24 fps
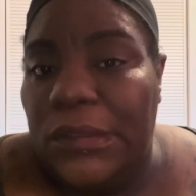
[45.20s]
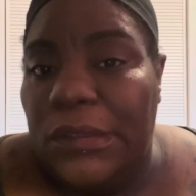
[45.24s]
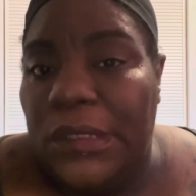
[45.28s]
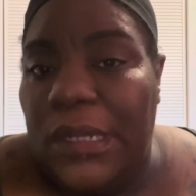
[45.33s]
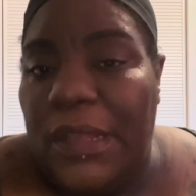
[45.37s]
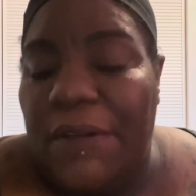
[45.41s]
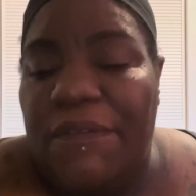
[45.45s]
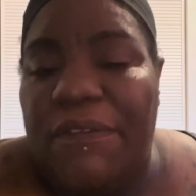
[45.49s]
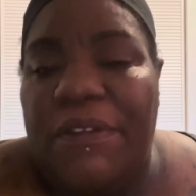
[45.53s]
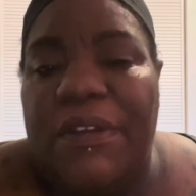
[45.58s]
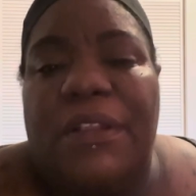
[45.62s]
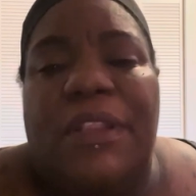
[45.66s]

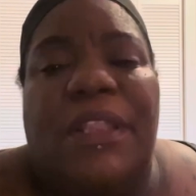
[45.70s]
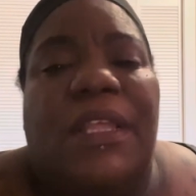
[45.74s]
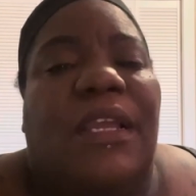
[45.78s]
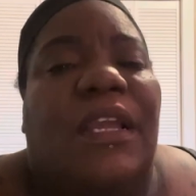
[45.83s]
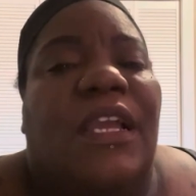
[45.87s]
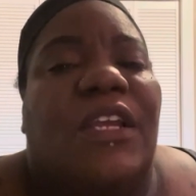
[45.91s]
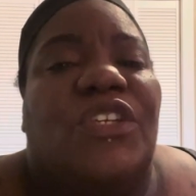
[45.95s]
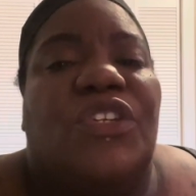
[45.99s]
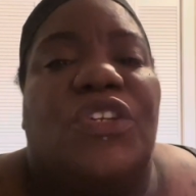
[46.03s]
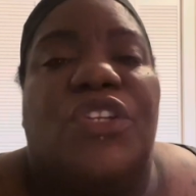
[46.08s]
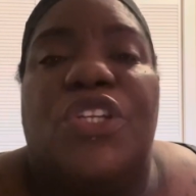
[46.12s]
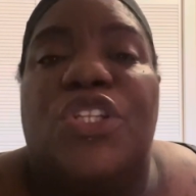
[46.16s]
I feel like
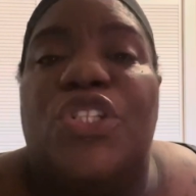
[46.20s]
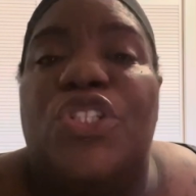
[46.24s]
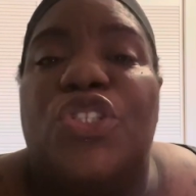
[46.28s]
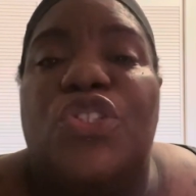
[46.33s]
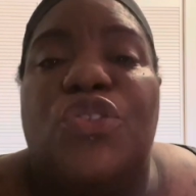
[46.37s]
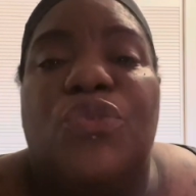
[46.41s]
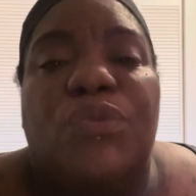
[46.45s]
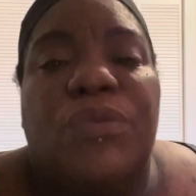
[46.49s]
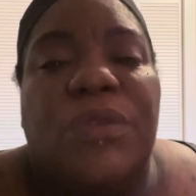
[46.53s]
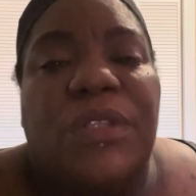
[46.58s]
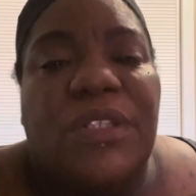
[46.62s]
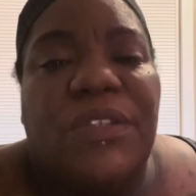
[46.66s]
I shouldn't
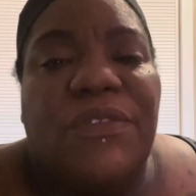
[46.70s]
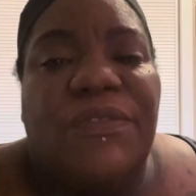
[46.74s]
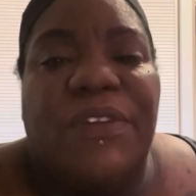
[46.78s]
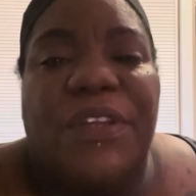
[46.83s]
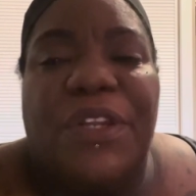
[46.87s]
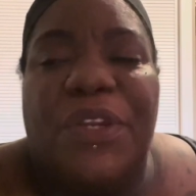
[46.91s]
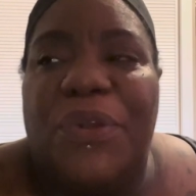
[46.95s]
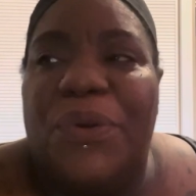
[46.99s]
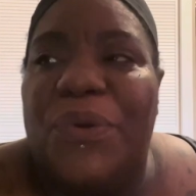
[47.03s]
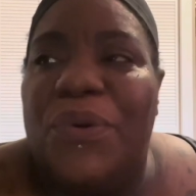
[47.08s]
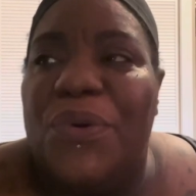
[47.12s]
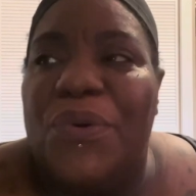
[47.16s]
do this
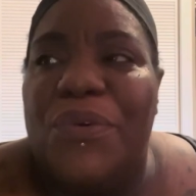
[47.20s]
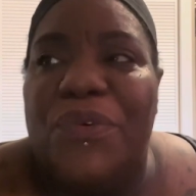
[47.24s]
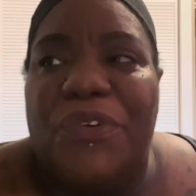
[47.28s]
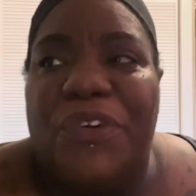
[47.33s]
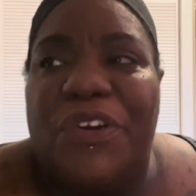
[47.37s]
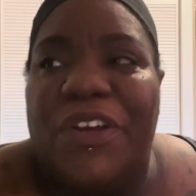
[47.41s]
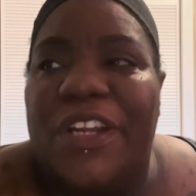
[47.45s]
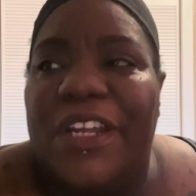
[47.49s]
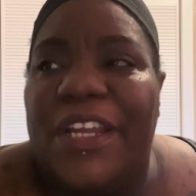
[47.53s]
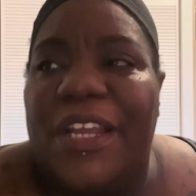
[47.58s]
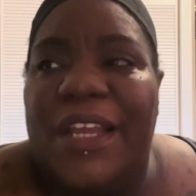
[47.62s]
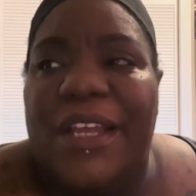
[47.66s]
video
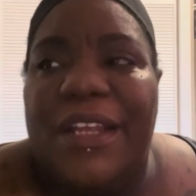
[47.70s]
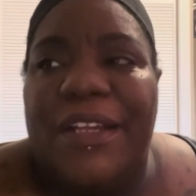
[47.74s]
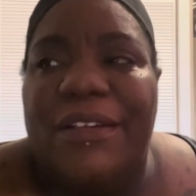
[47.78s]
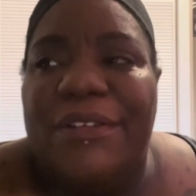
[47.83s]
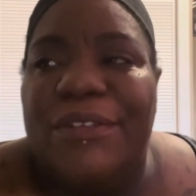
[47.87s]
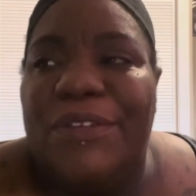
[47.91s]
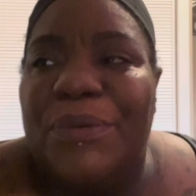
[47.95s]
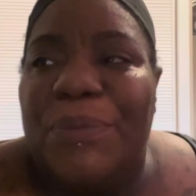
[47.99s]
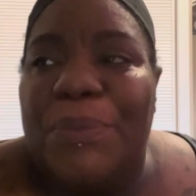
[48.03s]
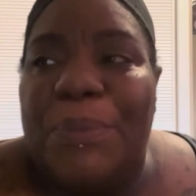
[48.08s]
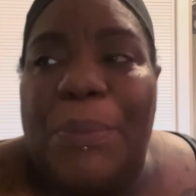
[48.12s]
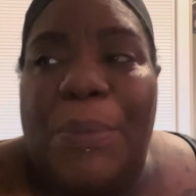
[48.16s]
over
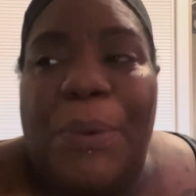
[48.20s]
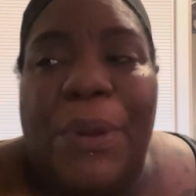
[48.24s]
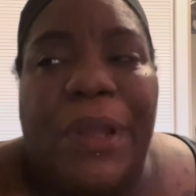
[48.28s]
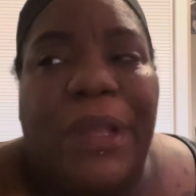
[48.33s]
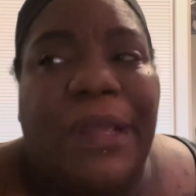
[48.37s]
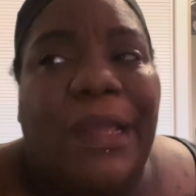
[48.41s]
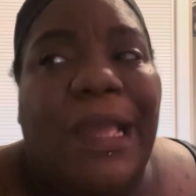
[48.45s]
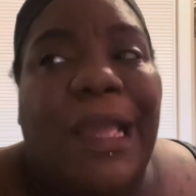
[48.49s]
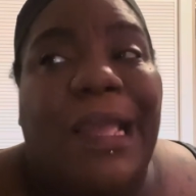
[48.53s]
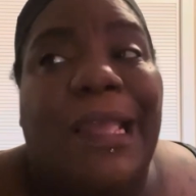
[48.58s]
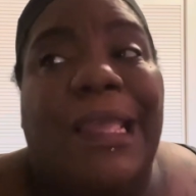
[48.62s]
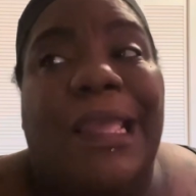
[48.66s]
again,
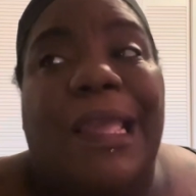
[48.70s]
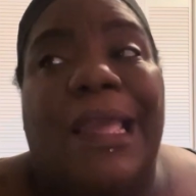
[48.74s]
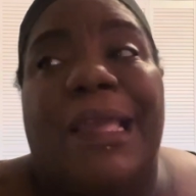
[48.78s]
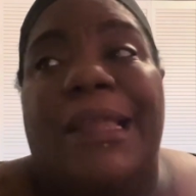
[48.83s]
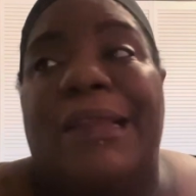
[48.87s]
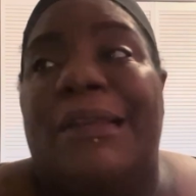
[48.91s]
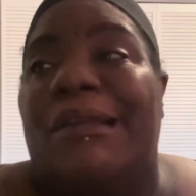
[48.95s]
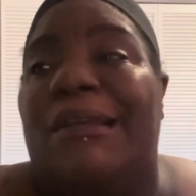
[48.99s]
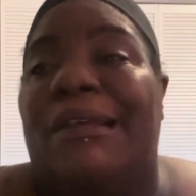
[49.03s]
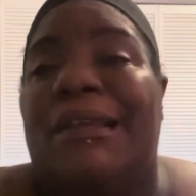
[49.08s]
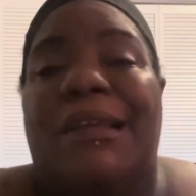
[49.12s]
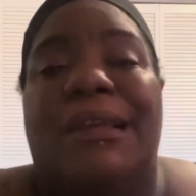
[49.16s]
but
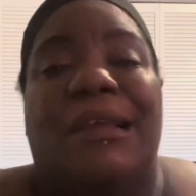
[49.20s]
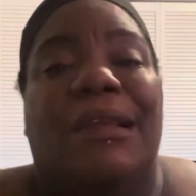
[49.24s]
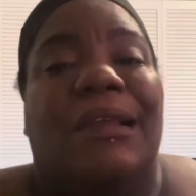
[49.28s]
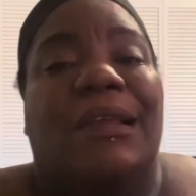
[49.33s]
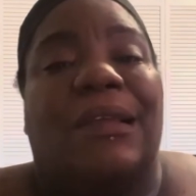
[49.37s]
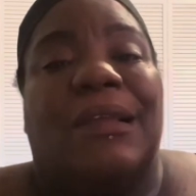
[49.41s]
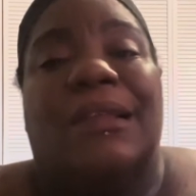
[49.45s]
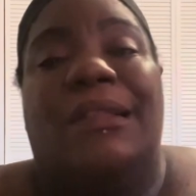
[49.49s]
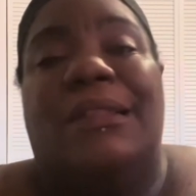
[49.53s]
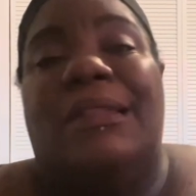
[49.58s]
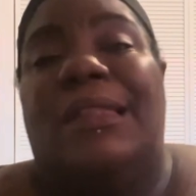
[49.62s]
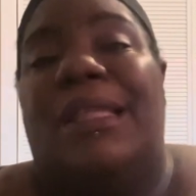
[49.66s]
again,
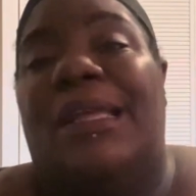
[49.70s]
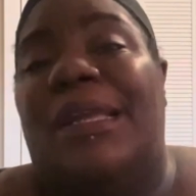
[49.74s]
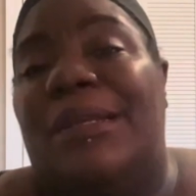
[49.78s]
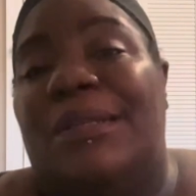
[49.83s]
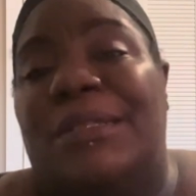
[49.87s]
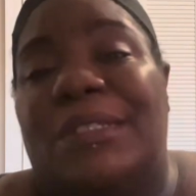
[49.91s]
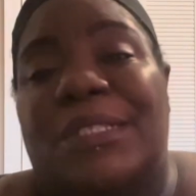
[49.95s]
like,